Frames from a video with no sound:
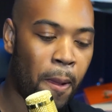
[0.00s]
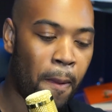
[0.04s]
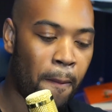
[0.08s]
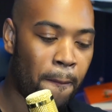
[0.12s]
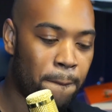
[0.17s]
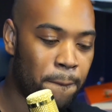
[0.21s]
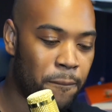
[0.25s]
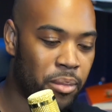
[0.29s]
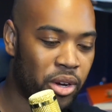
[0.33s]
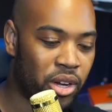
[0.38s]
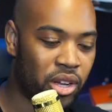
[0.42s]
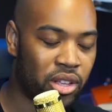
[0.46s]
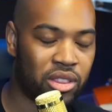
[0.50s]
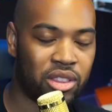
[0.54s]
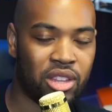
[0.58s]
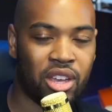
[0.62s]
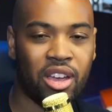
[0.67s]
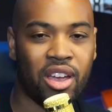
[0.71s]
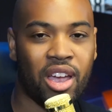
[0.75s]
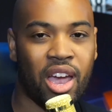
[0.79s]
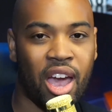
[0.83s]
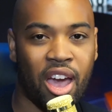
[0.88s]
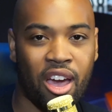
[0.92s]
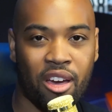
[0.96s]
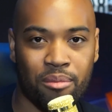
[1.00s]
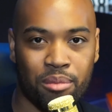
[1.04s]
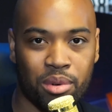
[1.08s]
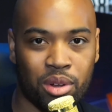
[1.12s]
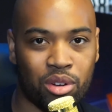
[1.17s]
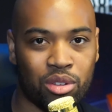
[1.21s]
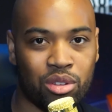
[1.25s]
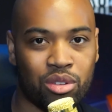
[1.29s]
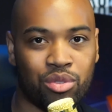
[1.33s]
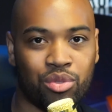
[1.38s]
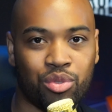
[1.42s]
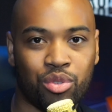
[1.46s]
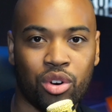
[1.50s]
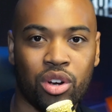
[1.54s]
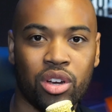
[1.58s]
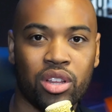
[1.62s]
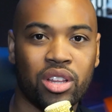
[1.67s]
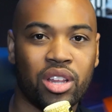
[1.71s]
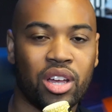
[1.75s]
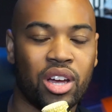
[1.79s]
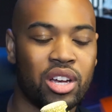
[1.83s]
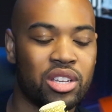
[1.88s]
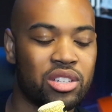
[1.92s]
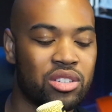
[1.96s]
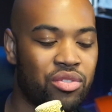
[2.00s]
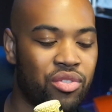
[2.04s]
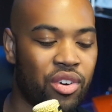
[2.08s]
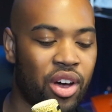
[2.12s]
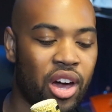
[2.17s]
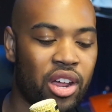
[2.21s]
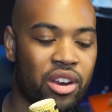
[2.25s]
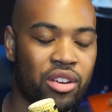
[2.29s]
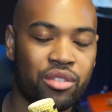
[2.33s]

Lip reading: but they have been on the front lines fighting